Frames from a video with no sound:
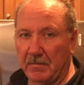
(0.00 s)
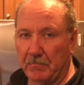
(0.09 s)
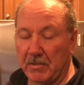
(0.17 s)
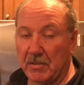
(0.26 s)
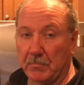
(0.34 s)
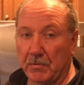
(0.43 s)

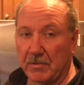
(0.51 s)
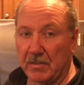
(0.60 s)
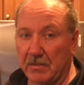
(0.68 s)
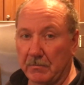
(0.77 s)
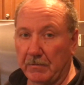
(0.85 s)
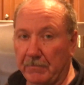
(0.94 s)
principles
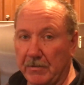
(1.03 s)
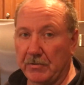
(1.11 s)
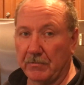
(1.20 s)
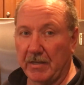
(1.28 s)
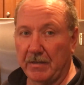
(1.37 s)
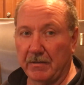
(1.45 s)
as the
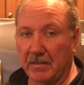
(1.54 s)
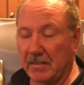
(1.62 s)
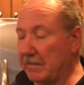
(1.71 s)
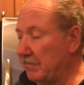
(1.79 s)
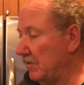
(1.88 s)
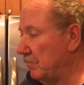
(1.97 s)
refrigerator,
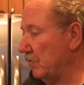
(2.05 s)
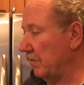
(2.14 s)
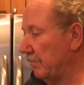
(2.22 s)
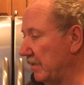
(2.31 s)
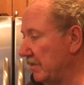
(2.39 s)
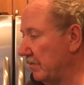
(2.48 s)
except it's more
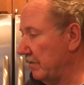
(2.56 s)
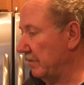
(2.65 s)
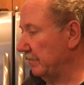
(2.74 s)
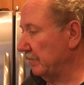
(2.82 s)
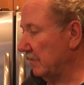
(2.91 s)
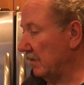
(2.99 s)
freezer.
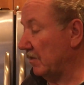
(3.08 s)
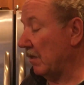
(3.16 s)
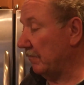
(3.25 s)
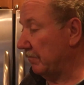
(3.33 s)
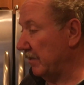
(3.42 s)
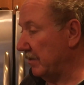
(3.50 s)
It's
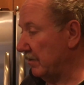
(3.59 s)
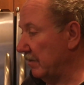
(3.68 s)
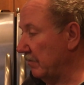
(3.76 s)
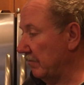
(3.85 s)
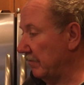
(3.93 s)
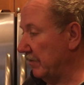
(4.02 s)
all freezer,
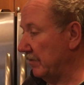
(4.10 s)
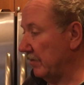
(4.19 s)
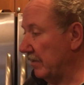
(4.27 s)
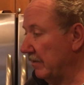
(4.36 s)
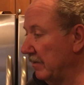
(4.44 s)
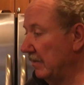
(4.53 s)
no refrigerator.